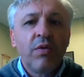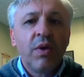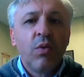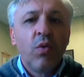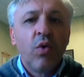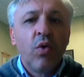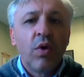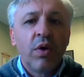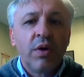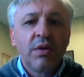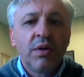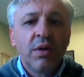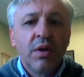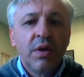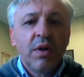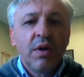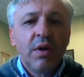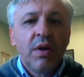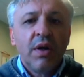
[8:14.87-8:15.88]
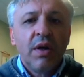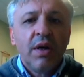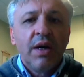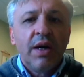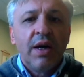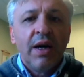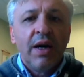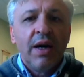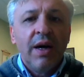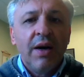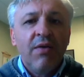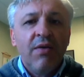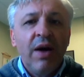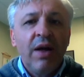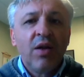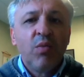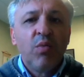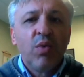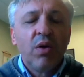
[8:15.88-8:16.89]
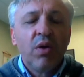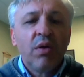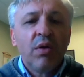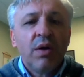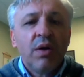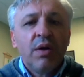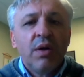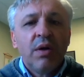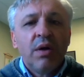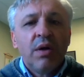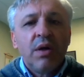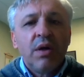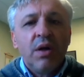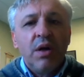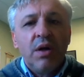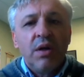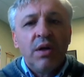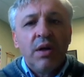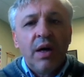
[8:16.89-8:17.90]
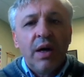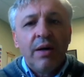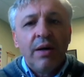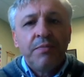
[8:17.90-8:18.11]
of the words available in